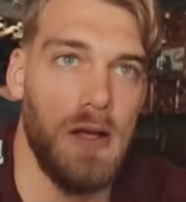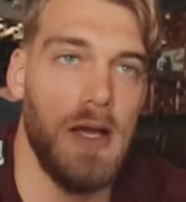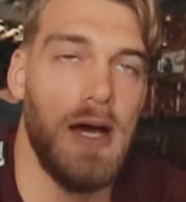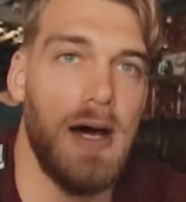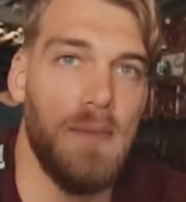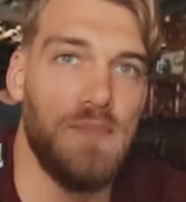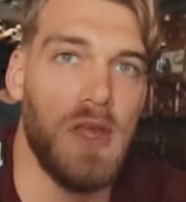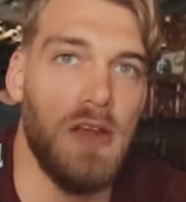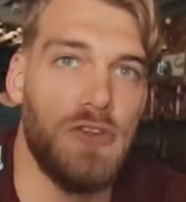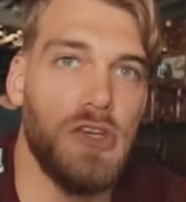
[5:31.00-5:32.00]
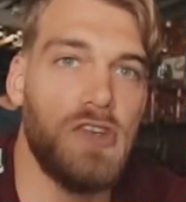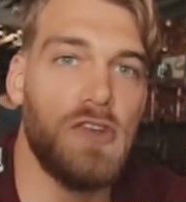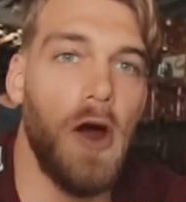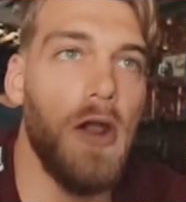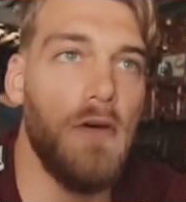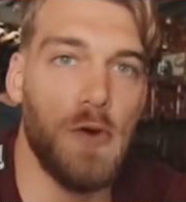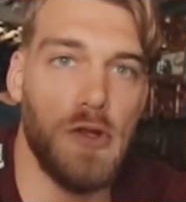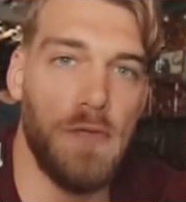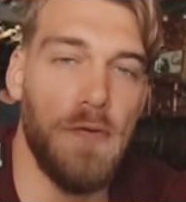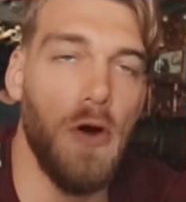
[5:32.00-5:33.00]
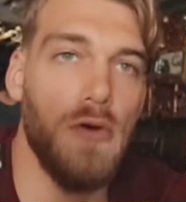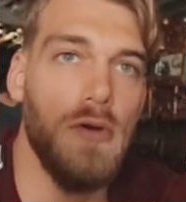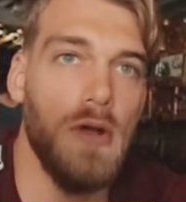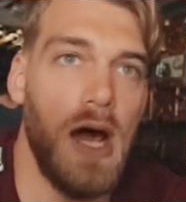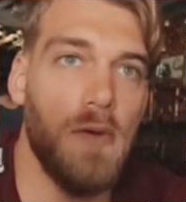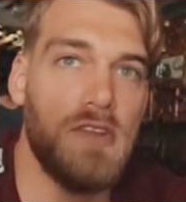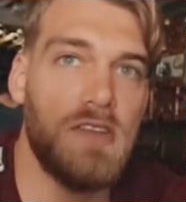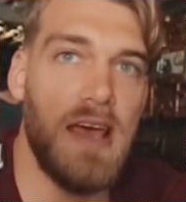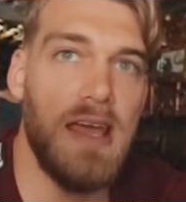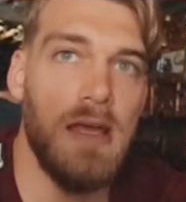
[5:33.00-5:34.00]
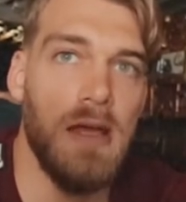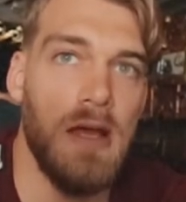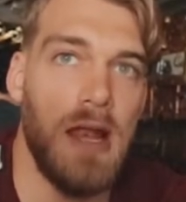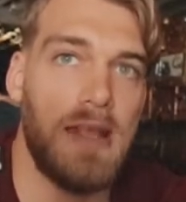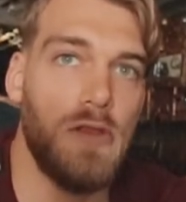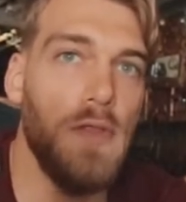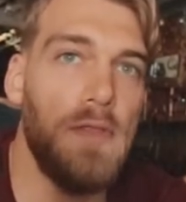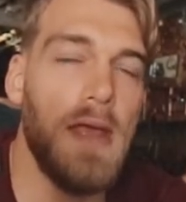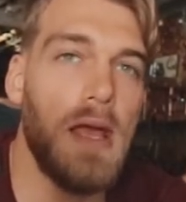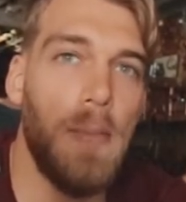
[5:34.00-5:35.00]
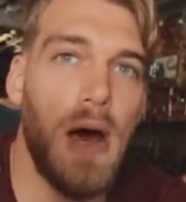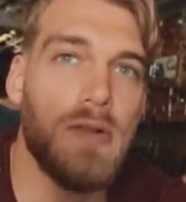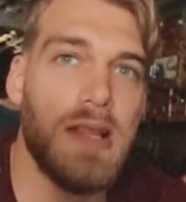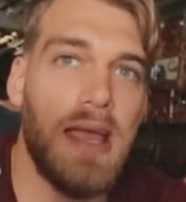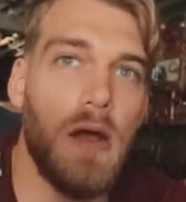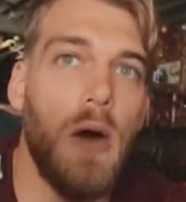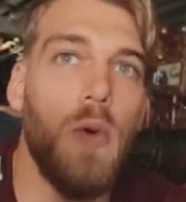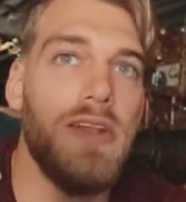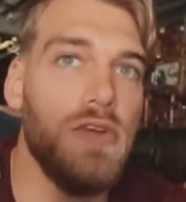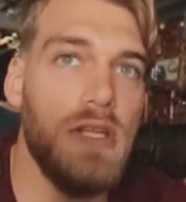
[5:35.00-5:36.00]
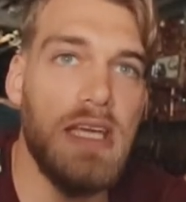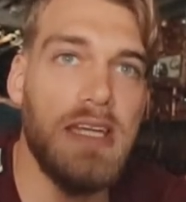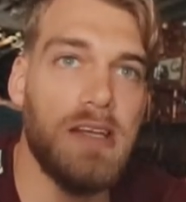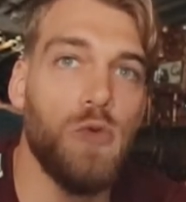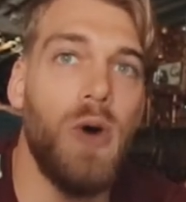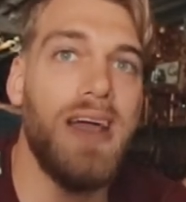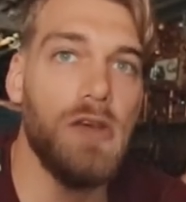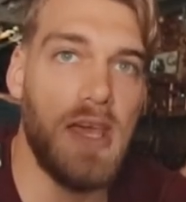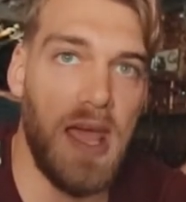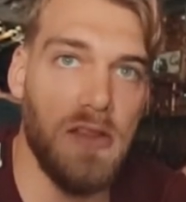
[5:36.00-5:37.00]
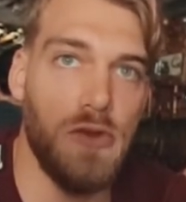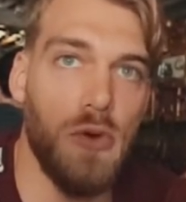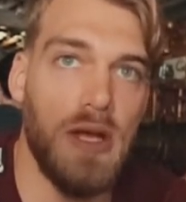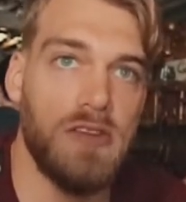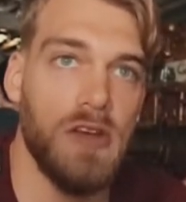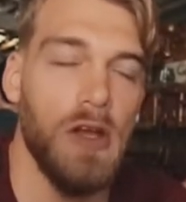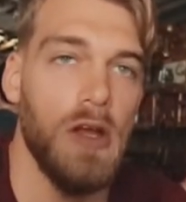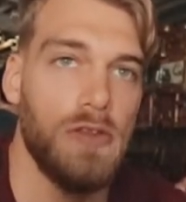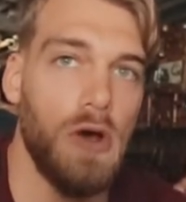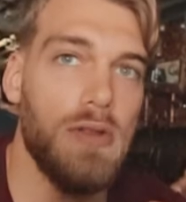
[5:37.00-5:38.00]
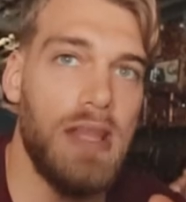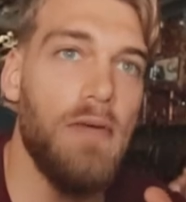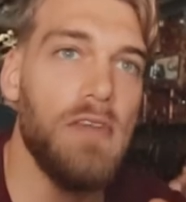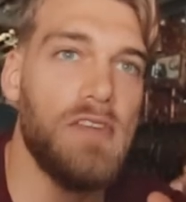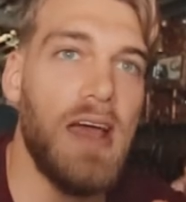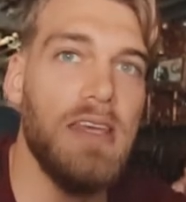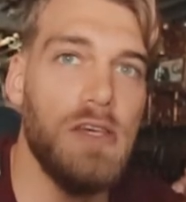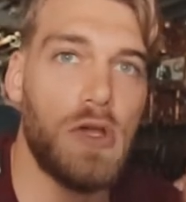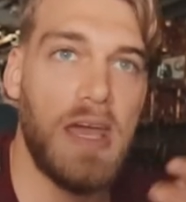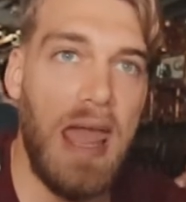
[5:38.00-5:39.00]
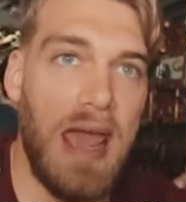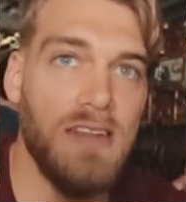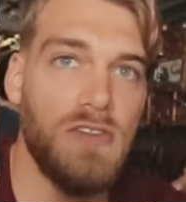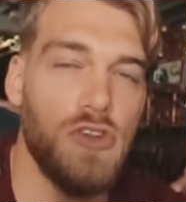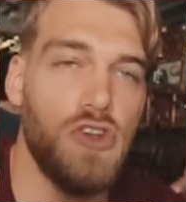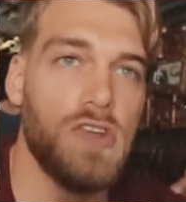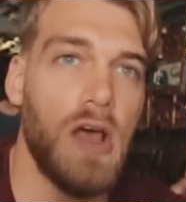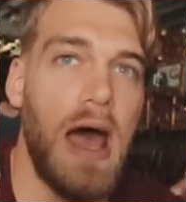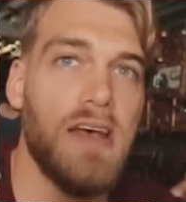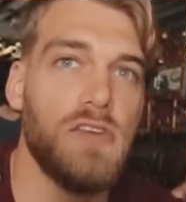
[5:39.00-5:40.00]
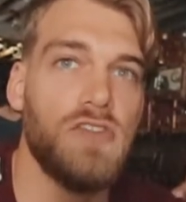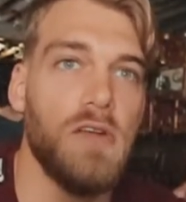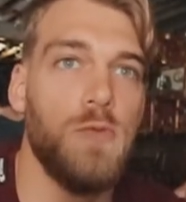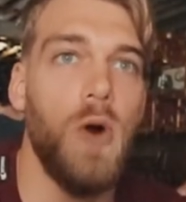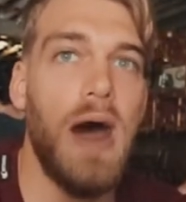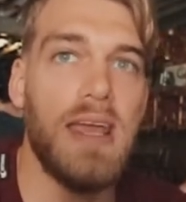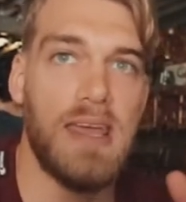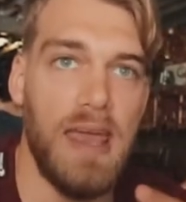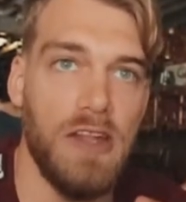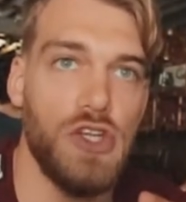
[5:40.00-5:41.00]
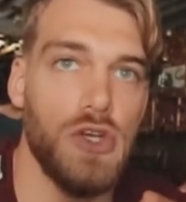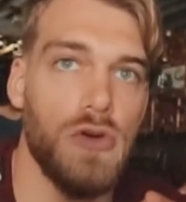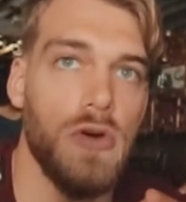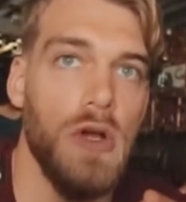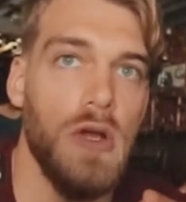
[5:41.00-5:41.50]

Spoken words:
Yeah, just start off with your phone, I would say. Like, don't think about like what you need and why you can't do it. Don't never say you can't, just ask yourself, why can't you?